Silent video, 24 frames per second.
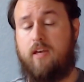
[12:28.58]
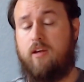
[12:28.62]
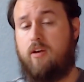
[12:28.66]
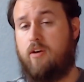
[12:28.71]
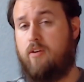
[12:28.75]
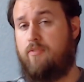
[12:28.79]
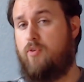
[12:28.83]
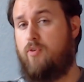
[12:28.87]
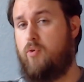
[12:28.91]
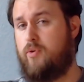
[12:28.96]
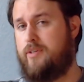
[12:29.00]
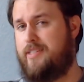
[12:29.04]

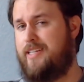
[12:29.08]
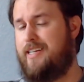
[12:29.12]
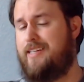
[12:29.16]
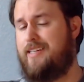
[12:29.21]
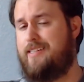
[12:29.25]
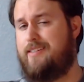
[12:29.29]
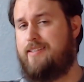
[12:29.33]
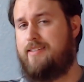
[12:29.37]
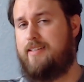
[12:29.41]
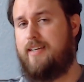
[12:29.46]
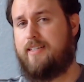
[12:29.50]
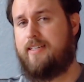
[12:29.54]
14
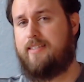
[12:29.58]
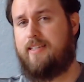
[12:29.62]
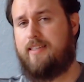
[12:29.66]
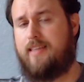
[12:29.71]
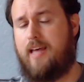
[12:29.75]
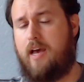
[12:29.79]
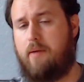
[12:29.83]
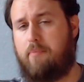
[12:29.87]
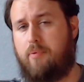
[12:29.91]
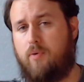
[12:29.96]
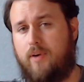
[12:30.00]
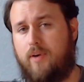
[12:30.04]
and 6 at
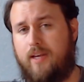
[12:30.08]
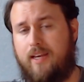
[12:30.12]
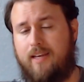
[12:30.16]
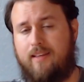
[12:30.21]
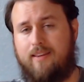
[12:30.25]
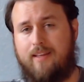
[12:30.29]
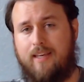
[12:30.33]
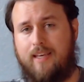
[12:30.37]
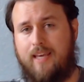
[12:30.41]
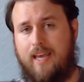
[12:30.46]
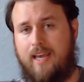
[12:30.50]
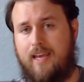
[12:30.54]
that point in
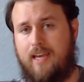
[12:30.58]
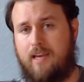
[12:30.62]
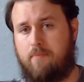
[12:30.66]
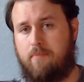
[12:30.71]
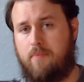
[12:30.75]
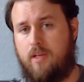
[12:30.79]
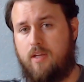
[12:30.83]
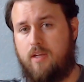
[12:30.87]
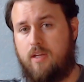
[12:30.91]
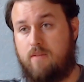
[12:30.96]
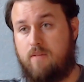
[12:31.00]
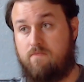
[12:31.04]
the
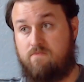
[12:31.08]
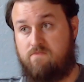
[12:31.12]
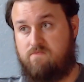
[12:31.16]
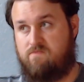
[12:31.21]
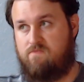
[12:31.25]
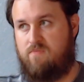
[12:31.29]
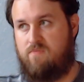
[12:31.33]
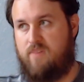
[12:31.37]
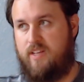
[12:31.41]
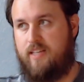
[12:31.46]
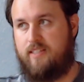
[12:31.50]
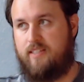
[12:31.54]
game,
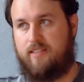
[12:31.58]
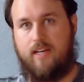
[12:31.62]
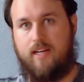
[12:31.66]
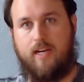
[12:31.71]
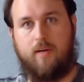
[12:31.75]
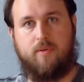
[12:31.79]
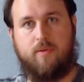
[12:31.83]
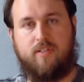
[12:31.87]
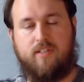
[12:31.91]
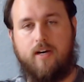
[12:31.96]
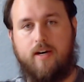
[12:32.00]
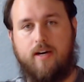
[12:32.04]
his
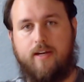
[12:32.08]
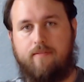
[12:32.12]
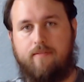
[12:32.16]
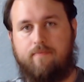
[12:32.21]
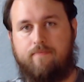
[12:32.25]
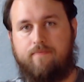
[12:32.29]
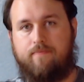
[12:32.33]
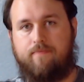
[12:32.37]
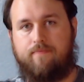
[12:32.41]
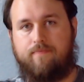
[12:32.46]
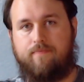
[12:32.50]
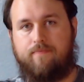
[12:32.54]
night was done.
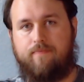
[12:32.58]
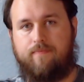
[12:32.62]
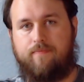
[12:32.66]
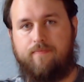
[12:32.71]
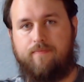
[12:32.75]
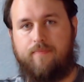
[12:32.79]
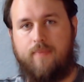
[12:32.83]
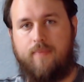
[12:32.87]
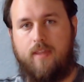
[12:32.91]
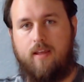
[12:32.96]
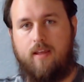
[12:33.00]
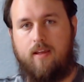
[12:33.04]

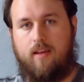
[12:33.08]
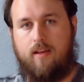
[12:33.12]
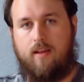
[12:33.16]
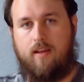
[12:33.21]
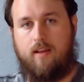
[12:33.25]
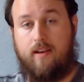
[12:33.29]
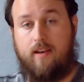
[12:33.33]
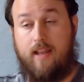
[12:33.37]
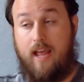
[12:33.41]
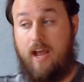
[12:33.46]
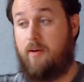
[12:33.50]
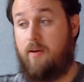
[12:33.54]

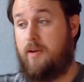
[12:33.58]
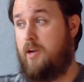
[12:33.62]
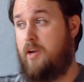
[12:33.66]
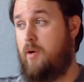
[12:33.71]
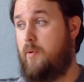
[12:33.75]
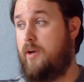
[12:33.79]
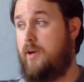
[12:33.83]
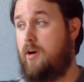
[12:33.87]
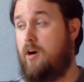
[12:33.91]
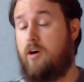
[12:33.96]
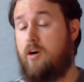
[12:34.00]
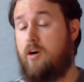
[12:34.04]
Now here
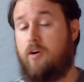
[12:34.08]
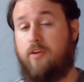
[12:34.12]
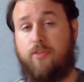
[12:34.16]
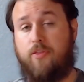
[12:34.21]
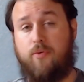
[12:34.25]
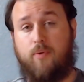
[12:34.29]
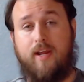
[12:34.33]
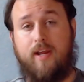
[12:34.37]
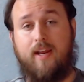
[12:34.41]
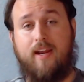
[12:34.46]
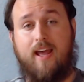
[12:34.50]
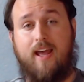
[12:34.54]
we are,
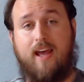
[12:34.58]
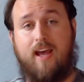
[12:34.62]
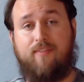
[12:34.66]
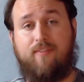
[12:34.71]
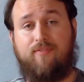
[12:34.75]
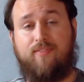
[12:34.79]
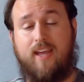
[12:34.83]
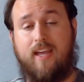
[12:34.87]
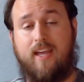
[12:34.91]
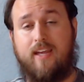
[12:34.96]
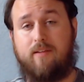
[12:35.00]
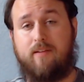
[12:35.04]
3.5
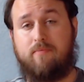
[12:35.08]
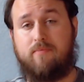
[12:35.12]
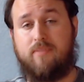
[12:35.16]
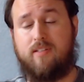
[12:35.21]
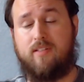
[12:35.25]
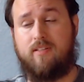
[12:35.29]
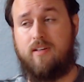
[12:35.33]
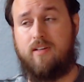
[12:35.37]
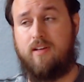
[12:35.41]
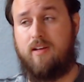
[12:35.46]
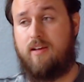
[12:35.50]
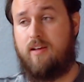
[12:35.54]

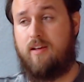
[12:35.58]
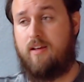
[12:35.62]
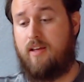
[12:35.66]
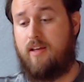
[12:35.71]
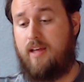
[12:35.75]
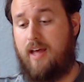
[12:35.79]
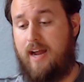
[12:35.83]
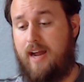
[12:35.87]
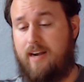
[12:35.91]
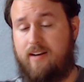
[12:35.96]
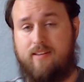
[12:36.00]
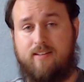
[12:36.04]
games
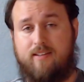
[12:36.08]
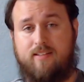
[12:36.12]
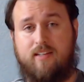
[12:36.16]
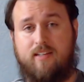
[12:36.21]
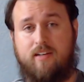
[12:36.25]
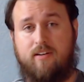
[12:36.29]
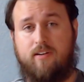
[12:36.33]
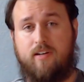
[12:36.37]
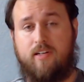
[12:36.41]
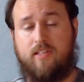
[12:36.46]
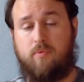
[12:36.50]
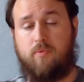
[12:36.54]
out of the
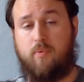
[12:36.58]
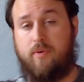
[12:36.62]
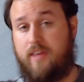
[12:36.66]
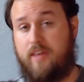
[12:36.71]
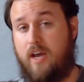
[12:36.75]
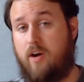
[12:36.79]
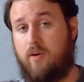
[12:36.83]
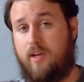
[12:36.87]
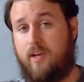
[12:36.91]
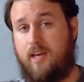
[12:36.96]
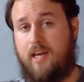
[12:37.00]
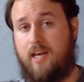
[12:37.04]
series
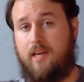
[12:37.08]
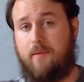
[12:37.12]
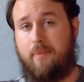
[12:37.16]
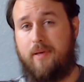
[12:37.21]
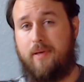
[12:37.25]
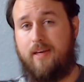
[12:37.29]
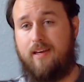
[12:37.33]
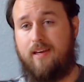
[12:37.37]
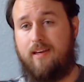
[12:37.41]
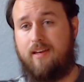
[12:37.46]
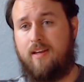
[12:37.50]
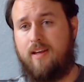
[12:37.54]
without
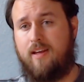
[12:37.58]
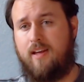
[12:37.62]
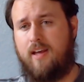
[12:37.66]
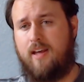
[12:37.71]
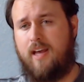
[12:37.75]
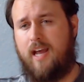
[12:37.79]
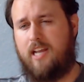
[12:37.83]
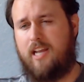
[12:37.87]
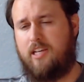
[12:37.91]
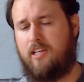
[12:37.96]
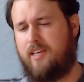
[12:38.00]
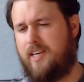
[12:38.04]
KP,
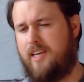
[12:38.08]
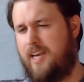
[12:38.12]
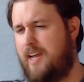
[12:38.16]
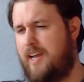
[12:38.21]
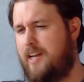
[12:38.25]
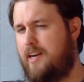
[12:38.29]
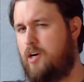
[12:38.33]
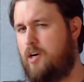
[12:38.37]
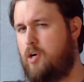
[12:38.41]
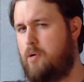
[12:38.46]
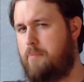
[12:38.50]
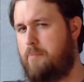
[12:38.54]
and you
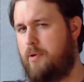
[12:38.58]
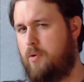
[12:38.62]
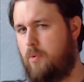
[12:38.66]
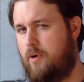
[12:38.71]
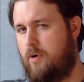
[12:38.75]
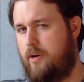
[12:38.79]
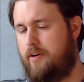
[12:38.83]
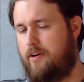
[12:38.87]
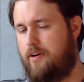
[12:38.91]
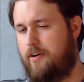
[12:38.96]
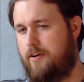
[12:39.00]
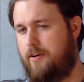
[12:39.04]
can't help but
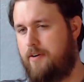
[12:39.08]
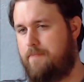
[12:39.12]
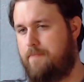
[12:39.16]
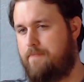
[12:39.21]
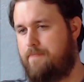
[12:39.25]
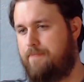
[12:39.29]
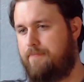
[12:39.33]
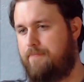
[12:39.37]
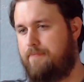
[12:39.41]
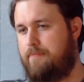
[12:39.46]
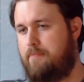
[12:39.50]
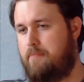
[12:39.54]
wonder,
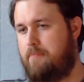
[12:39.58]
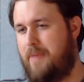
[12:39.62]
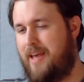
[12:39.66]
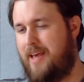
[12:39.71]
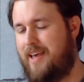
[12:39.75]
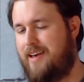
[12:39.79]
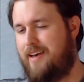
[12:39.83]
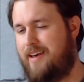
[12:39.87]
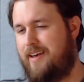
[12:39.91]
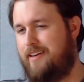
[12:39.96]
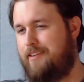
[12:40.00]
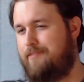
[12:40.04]

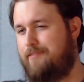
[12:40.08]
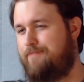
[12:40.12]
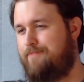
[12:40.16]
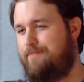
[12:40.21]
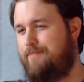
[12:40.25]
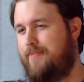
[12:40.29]
man,